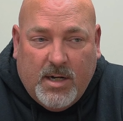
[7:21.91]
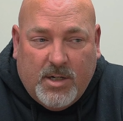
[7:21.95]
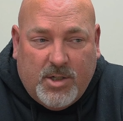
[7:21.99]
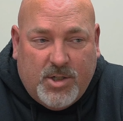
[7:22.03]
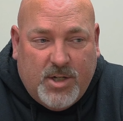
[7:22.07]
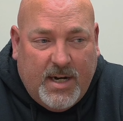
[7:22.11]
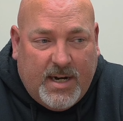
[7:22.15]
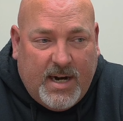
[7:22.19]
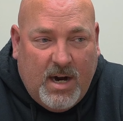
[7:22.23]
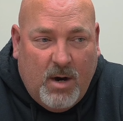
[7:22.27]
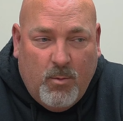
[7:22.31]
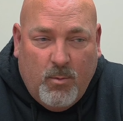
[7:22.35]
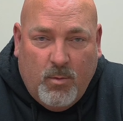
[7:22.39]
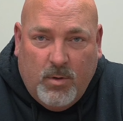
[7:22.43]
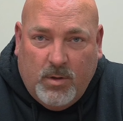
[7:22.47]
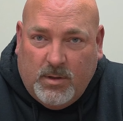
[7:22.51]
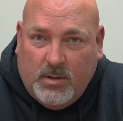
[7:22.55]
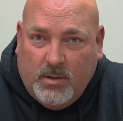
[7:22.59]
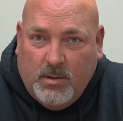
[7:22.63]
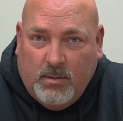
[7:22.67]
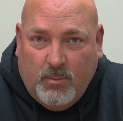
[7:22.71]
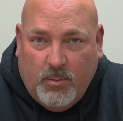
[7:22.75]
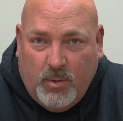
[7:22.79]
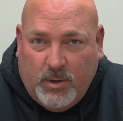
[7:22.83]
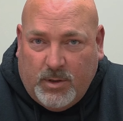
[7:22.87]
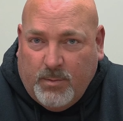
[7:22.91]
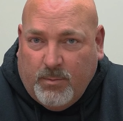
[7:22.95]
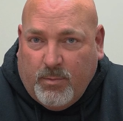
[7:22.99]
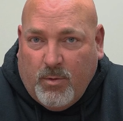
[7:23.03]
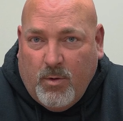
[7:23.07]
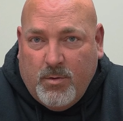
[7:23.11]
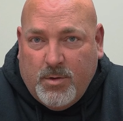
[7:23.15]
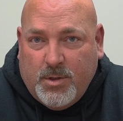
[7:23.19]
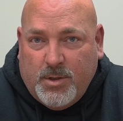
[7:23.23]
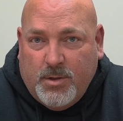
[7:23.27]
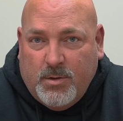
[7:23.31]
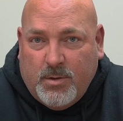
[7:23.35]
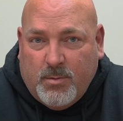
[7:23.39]
Check out what the
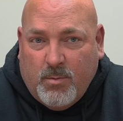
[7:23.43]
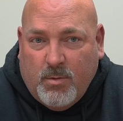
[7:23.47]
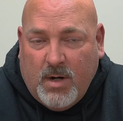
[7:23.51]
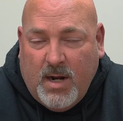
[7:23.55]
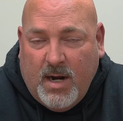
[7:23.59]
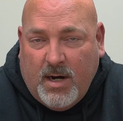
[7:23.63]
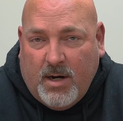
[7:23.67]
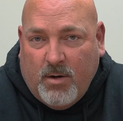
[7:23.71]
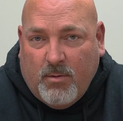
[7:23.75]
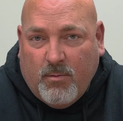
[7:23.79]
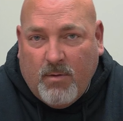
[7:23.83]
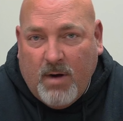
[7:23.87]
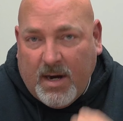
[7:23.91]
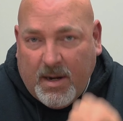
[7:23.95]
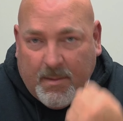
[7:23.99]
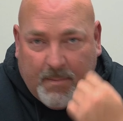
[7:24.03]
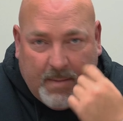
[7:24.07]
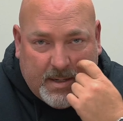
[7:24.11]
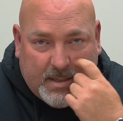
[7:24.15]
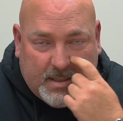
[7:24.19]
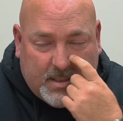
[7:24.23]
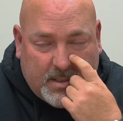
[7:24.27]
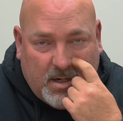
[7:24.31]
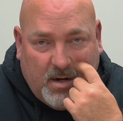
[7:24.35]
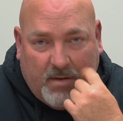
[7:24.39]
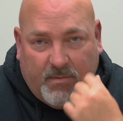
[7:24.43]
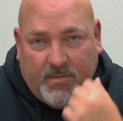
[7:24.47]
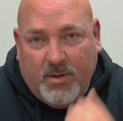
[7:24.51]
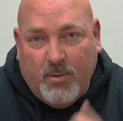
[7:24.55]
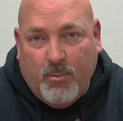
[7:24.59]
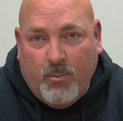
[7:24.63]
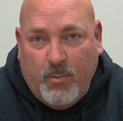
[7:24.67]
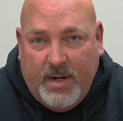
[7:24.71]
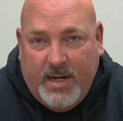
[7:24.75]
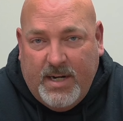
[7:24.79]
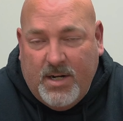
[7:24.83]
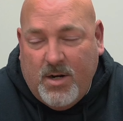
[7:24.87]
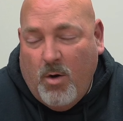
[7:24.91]
pros use. We're not going to recommend stuff that
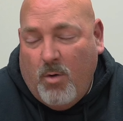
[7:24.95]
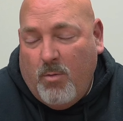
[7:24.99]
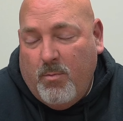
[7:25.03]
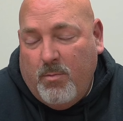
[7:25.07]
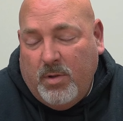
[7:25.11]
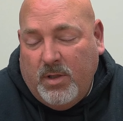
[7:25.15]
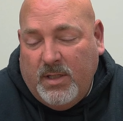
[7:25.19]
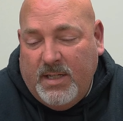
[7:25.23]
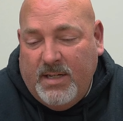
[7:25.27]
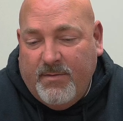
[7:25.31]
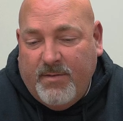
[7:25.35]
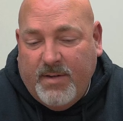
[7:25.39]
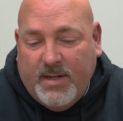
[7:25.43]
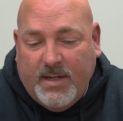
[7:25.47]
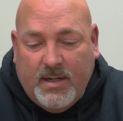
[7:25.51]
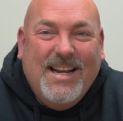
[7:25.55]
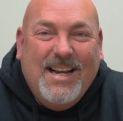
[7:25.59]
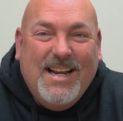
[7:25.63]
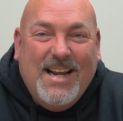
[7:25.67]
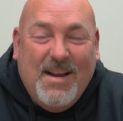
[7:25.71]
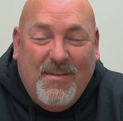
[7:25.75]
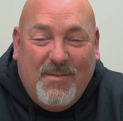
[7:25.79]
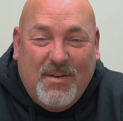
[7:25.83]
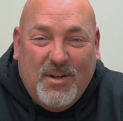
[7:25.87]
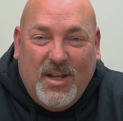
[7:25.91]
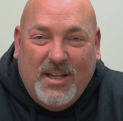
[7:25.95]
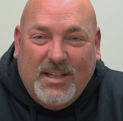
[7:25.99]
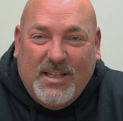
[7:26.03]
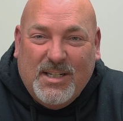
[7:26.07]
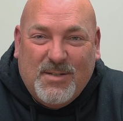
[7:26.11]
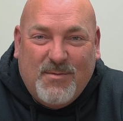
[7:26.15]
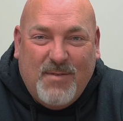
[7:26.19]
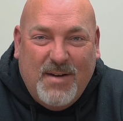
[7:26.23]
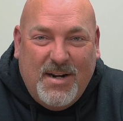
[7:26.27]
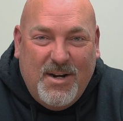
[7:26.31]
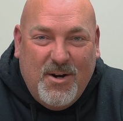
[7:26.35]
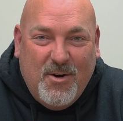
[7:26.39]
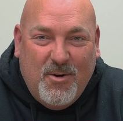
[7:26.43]
we don't believe in. If you like
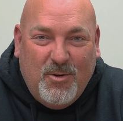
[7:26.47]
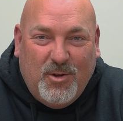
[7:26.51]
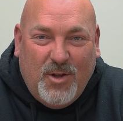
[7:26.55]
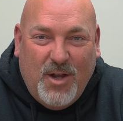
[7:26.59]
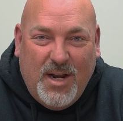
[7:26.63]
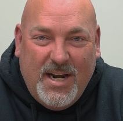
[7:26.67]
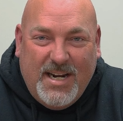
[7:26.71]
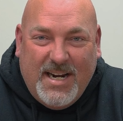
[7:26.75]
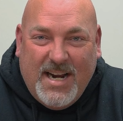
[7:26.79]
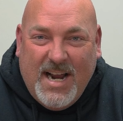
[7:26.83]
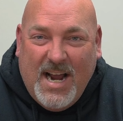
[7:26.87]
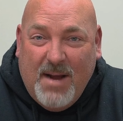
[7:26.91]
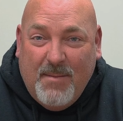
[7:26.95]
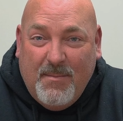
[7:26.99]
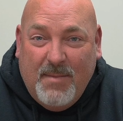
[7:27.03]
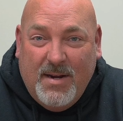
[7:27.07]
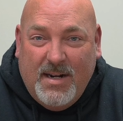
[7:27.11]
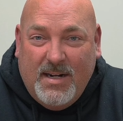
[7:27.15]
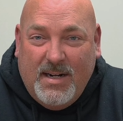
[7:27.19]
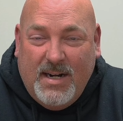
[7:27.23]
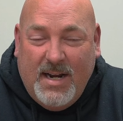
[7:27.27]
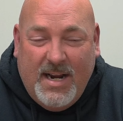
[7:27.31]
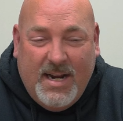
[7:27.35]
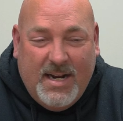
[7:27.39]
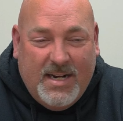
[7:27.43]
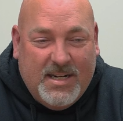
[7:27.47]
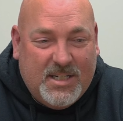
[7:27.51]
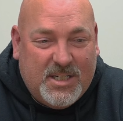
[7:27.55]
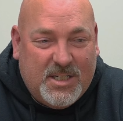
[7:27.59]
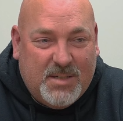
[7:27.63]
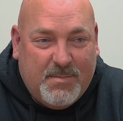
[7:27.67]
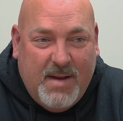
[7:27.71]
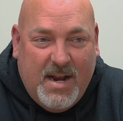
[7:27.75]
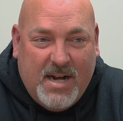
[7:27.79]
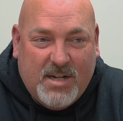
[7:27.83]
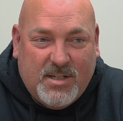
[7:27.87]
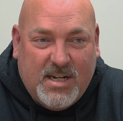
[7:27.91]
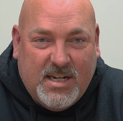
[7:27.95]
this video, like, comment, and
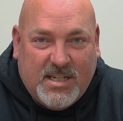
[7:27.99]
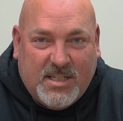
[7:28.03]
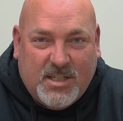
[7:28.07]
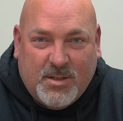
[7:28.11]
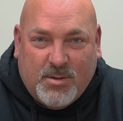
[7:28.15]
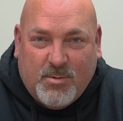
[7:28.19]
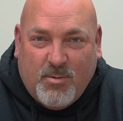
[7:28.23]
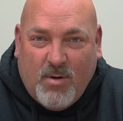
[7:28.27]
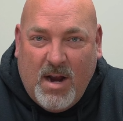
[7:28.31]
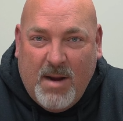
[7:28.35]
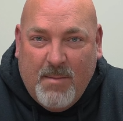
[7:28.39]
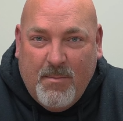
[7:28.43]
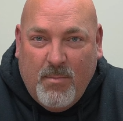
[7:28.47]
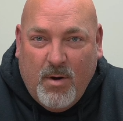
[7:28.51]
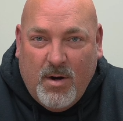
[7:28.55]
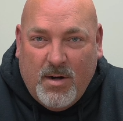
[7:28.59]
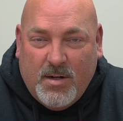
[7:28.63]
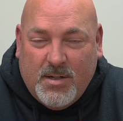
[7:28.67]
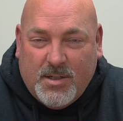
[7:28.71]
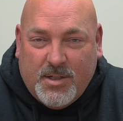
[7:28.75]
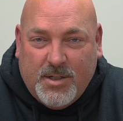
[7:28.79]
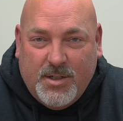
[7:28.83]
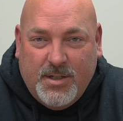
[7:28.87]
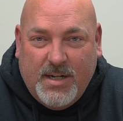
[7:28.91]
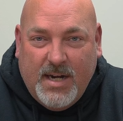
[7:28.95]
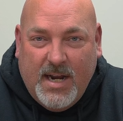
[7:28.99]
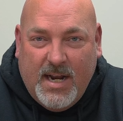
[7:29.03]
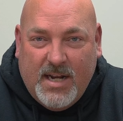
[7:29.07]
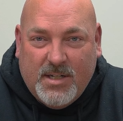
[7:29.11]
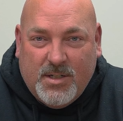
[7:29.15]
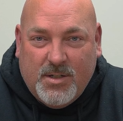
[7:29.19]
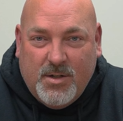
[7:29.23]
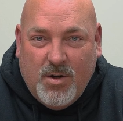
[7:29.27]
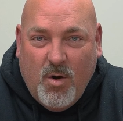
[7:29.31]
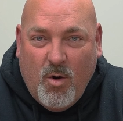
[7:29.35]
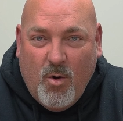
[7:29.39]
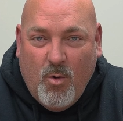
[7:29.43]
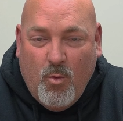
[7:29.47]
smash that subscribe button so you
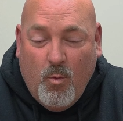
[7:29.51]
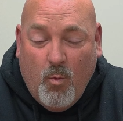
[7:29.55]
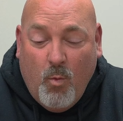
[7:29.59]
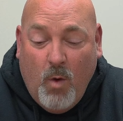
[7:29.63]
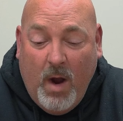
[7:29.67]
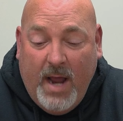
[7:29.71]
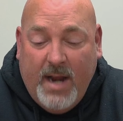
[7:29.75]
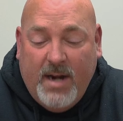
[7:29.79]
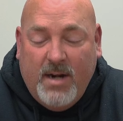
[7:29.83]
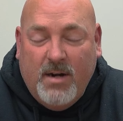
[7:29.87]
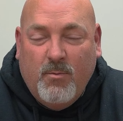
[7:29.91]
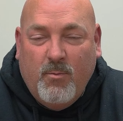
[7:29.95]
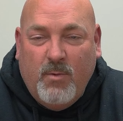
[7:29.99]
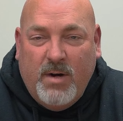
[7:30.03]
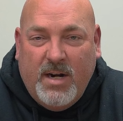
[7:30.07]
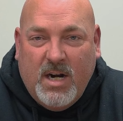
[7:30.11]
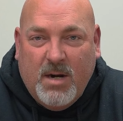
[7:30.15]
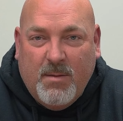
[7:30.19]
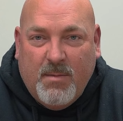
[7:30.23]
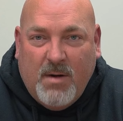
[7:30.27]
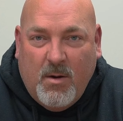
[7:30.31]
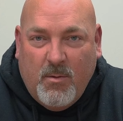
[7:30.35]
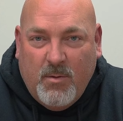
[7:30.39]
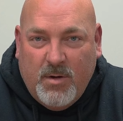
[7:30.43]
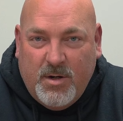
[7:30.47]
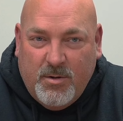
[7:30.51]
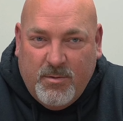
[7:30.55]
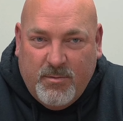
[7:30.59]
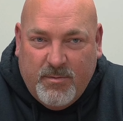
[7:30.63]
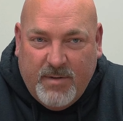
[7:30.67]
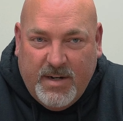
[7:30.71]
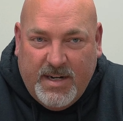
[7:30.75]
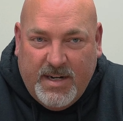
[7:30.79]
guys know when we come out with new